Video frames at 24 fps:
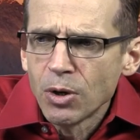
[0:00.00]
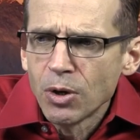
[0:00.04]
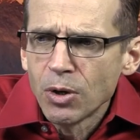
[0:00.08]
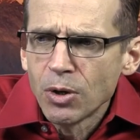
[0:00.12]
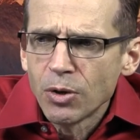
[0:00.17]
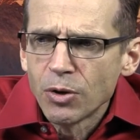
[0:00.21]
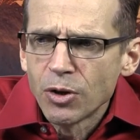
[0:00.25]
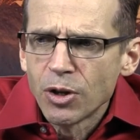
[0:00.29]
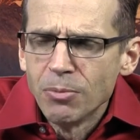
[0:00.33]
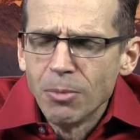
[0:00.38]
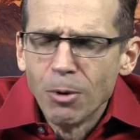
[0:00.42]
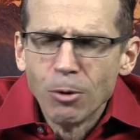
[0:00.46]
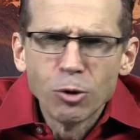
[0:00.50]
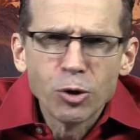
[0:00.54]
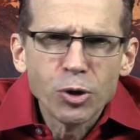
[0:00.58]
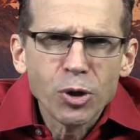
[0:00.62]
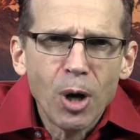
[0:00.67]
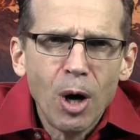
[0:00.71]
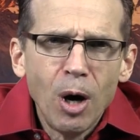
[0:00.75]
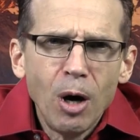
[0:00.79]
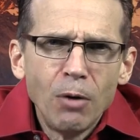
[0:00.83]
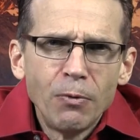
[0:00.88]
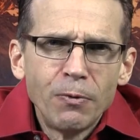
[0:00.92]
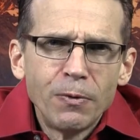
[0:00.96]
the most
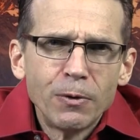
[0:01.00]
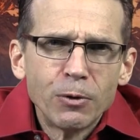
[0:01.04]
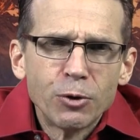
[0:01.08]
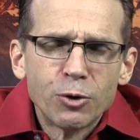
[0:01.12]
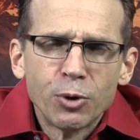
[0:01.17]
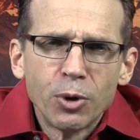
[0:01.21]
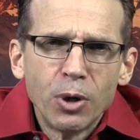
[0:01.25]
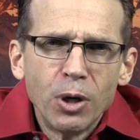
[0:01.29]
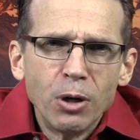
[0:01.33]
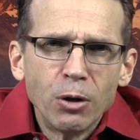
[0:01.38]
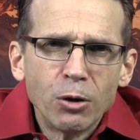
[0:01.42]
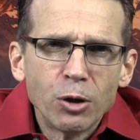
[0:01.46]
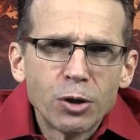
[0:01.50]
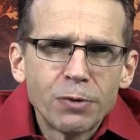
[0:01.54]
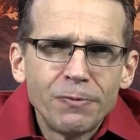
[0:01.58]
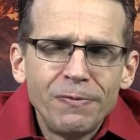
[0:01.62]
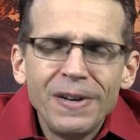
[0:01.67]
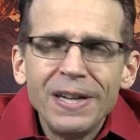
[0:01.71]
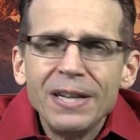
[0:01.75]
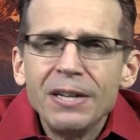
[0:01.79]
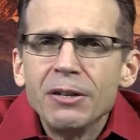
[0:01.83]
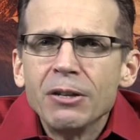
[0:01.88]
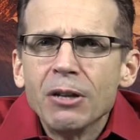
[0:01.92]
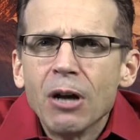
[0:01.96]
awful drugs,
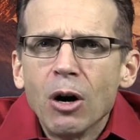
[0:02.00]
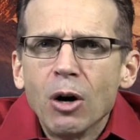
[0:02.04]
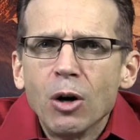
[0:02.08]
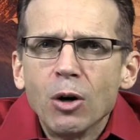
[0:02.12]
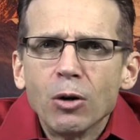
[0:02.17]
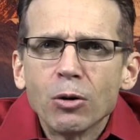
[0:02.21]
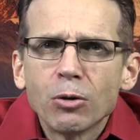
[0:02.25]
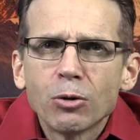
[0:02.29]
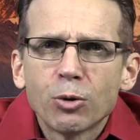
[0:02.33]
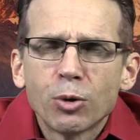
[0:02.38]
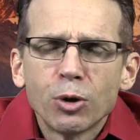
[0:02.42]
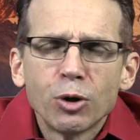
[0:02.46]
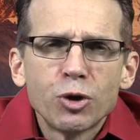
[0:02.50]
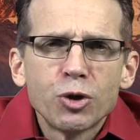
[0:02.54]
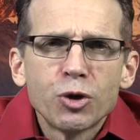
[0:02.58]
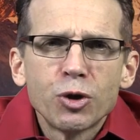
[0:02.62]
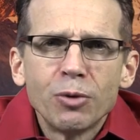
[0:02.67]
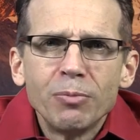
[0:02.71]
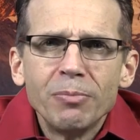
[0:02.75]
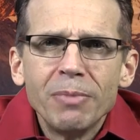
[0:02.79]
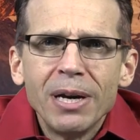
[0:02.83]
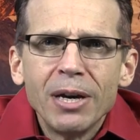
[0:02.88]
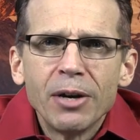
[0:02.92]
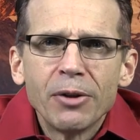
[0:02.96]
fentanyl, crystal
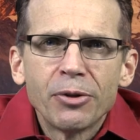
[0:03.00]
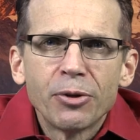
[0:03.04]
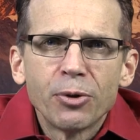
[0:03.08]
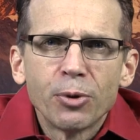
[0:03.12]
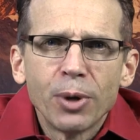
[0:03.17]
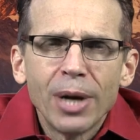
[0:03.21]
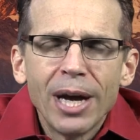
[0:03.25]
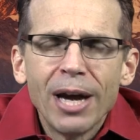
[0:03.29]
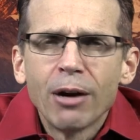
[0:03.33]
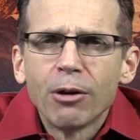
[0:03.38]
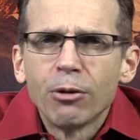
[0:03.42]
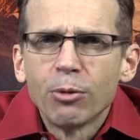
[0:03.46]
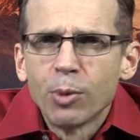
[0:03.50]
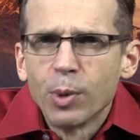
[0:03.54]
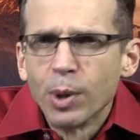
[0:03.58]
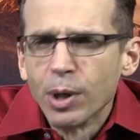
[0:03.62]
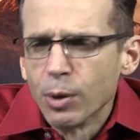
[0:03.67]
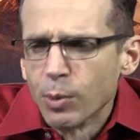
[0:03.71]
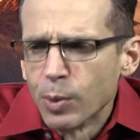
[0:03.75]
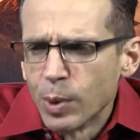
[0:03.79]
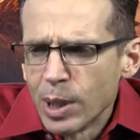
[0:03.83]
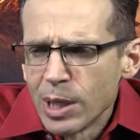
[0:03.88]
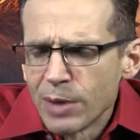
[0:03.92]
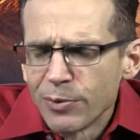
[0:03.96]
meth, or heroin, or
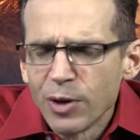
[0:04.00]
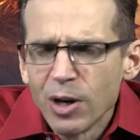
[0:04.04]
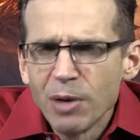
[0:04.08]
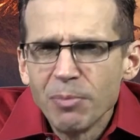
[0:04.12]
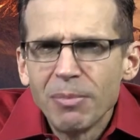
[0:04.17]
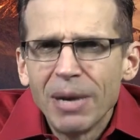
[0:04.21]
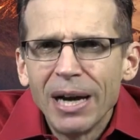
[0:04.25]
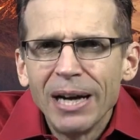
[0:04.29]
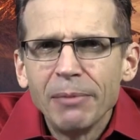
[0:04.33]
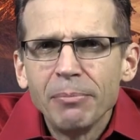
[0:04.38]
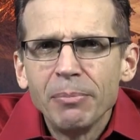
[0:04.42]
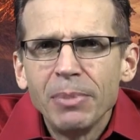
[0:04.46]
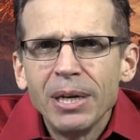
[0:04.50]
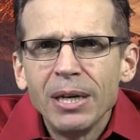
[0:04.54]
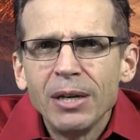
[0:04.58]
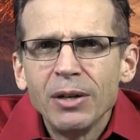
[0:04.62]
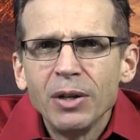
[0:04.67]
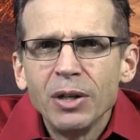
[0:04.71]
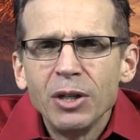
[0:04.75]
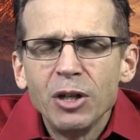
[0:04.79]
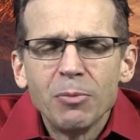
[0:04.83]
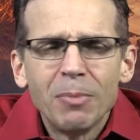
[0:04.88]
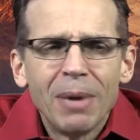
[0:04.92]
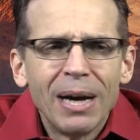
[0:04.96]
whatever it might be,
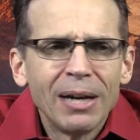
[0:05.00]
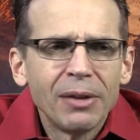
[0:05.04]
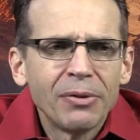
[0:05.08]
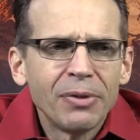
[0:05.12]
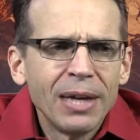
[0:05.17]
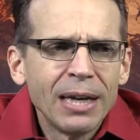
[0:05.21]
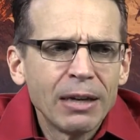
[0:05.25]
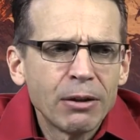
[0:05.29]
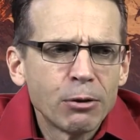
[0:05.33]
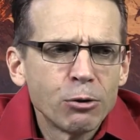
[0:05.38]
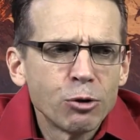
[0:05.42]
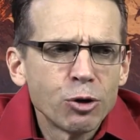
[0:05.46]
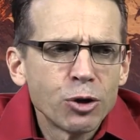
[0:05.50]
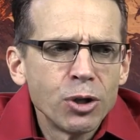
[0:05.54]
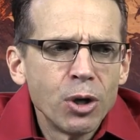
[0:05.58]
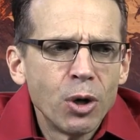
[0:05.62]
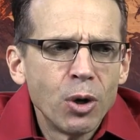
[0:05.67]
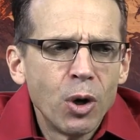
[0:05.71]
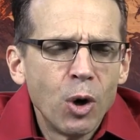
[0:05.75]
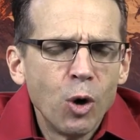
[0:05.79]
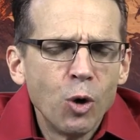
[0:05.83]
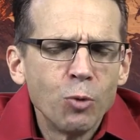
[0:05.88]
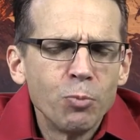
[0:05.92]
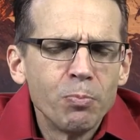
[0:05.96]
and you might think there's no
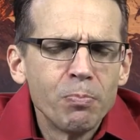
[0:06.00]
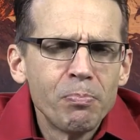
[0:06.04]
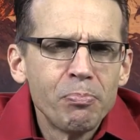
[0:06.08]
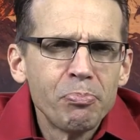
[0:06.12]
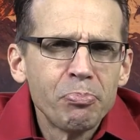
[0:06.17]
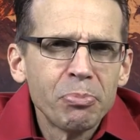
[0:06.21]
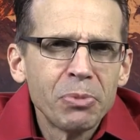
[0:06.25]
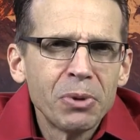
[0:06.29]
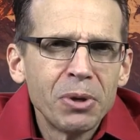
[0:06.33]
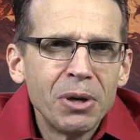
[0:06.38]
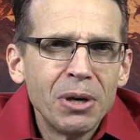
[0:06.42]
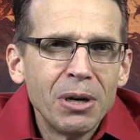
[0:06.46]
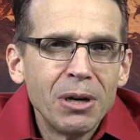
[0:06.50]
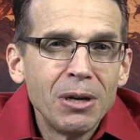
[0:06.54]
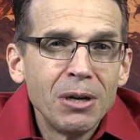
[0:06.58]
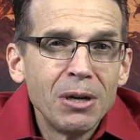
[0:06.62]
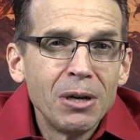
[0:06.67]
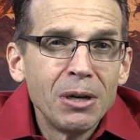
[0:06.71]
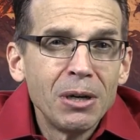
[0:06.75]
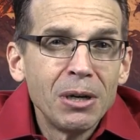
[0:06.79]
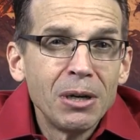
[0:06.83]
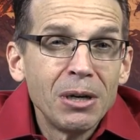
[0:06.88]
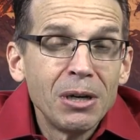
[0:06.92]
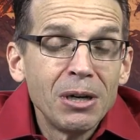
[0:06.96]
hope.
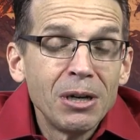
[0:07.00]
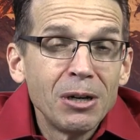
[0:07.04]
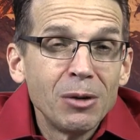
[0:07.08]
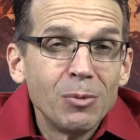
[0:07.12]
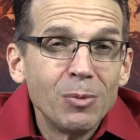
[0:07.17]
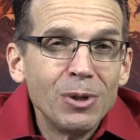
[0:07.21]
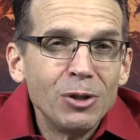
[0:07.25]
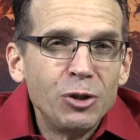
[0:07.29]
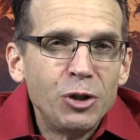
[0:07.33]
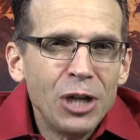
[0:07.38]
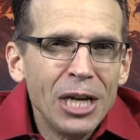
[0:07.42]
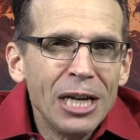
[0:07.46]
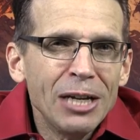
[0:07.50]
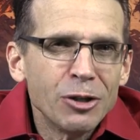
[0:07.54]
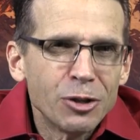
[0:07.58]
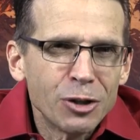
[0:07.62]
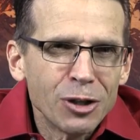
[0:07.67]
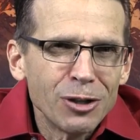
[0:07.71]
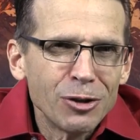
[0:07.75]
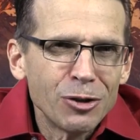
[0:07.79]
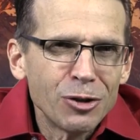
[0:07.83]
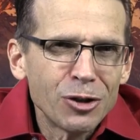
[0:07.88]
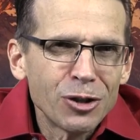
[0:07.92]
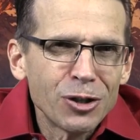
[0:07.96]
With
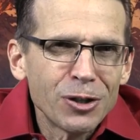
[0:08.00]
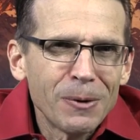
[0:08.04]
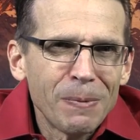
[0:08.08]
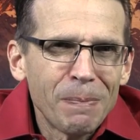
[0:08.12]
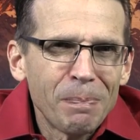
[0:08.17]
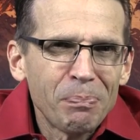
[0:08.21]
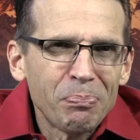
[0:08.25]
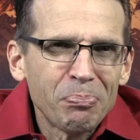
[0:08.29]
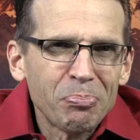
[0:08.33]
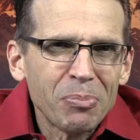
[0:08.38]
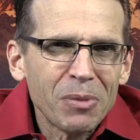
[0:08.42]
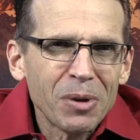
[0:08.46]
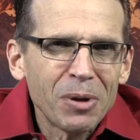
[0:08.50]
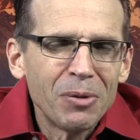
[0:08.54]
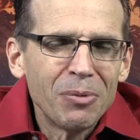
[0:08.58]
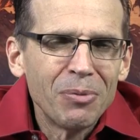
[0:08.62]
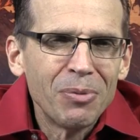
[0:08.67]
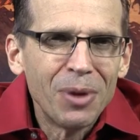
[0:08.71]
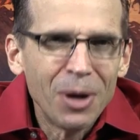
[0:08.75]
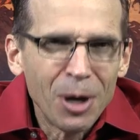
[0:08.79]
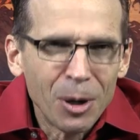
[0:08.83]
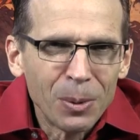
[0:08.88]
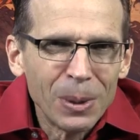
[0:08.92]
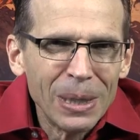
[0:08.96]
Jesus,
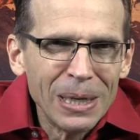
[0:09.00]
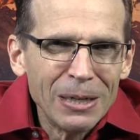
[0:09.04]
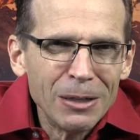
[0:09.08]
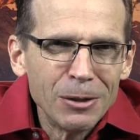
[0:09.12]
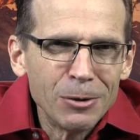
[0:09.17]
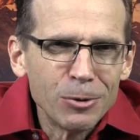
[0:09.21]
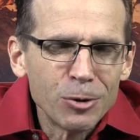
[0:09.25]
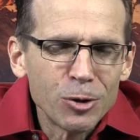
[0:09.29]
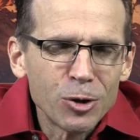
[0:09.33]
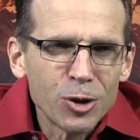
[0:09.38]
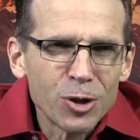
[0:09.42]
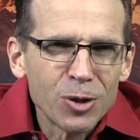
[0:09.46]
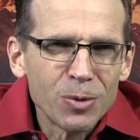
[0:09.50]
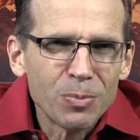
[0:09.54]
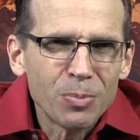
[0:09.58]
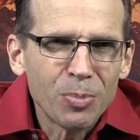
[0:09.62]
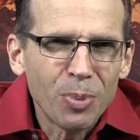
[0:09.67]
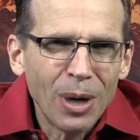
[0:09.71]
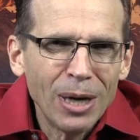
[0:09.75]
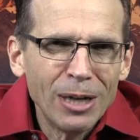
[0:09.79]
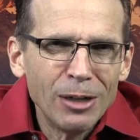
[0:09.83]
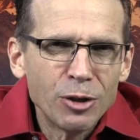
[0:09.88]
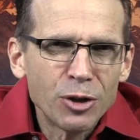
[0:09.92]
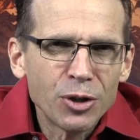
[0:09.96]
there is.
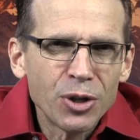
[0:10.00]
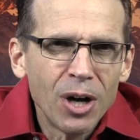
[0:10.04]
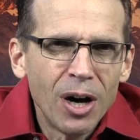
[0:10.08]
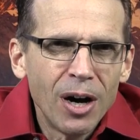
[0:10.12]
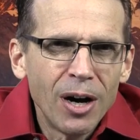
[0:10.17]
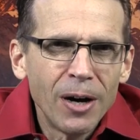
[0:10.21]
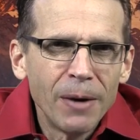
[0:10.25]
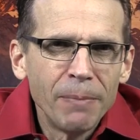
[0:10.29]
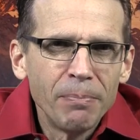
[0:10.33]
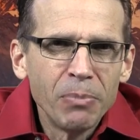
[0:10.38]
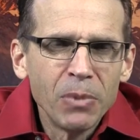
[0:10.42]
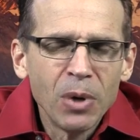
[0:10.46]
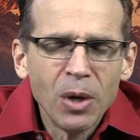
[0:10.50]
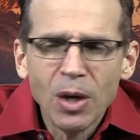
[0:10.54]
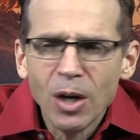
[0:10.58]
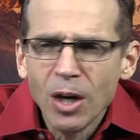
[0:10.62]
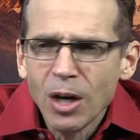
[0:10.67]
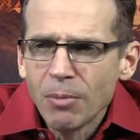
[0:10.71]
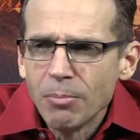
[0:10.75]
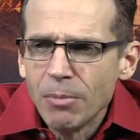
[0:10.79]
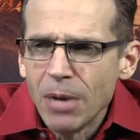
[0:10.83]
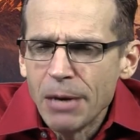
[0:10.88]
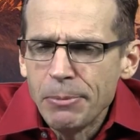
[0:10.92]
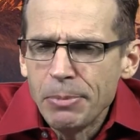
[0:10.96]
Praise God.
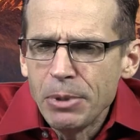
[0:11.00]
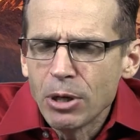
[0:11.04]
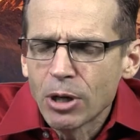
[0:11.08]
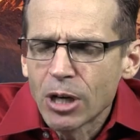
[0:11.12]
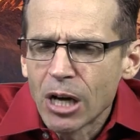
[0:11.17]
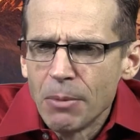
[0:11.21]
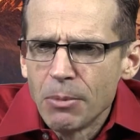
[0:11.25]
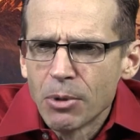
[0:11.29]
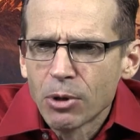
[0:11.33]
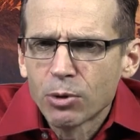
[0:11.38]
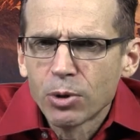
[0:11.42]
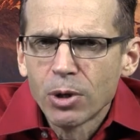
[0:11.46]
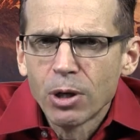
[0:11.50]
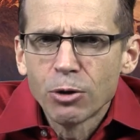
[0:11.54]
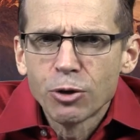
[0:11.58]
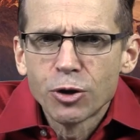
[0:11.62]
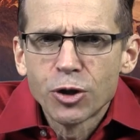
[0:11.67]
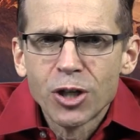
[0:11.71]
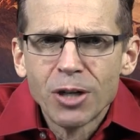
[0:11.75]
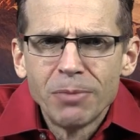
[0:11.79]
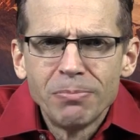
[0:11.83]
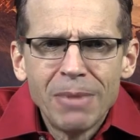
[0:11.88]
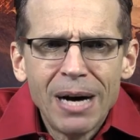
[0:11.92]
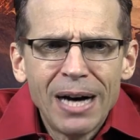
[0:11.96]
Maybe you come across
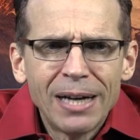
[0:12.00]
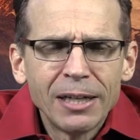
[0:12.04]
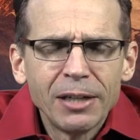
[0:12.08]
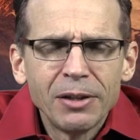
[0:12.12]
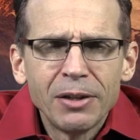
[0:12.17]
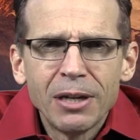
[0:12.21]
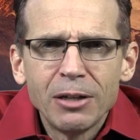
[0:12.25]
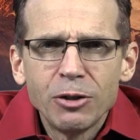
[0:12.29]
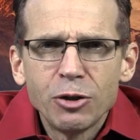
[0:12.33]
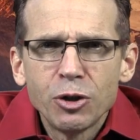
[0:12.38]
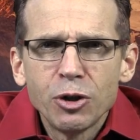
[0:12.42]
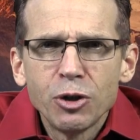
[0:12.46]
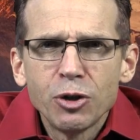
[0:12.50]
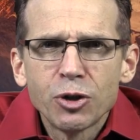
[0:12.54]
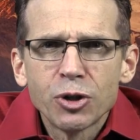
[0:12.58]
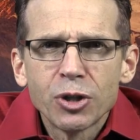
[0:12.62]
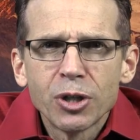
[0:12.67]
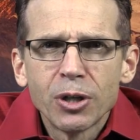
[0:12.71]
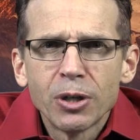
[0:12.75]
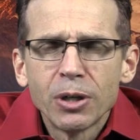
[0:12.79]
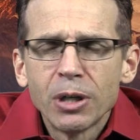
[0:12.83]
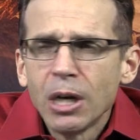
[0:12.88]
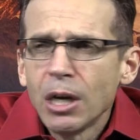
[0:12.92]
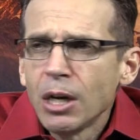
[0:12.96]
somebody that's just
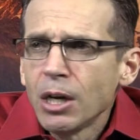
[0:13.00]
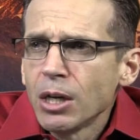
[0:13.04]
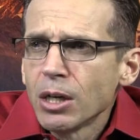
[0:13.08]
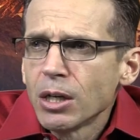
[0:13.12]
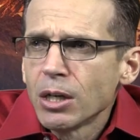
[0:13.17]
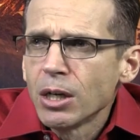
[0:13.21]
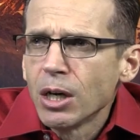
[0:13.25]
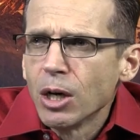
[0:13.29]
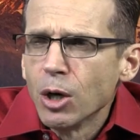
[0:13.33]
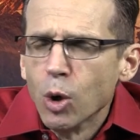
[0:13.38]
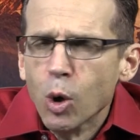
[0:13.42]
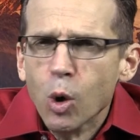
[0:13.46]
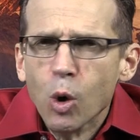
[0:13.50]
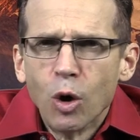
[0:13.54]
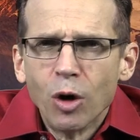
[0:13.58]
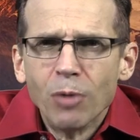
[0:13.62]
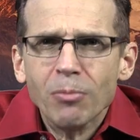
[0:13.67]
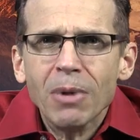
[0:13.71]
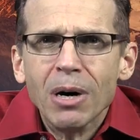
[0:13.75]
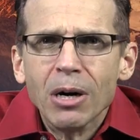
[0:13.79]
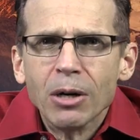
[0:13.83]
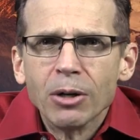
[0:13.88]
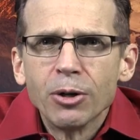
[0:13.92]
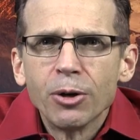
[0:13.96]
a, a
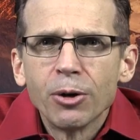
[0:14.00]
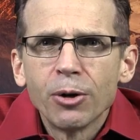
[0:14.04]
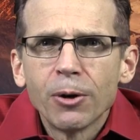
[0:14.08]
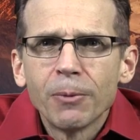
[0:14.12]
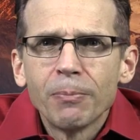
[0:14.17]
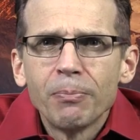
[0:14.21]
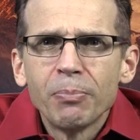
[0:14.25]
whoremonger,